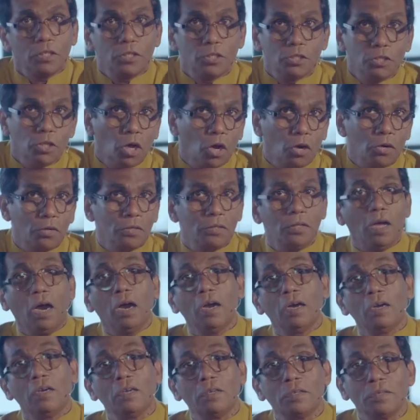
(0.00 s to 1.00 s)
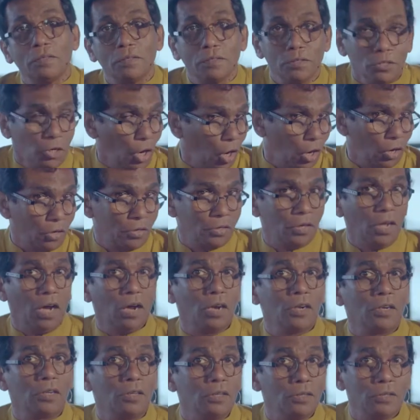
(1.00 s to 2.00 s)
Dong dong dong
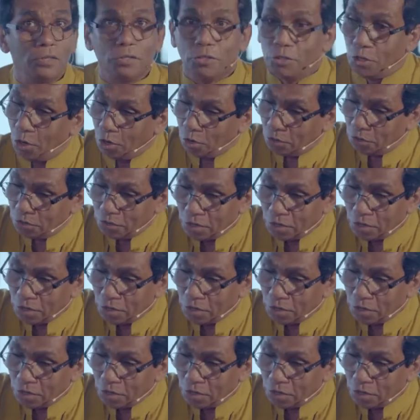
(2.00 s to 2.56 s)
dong dong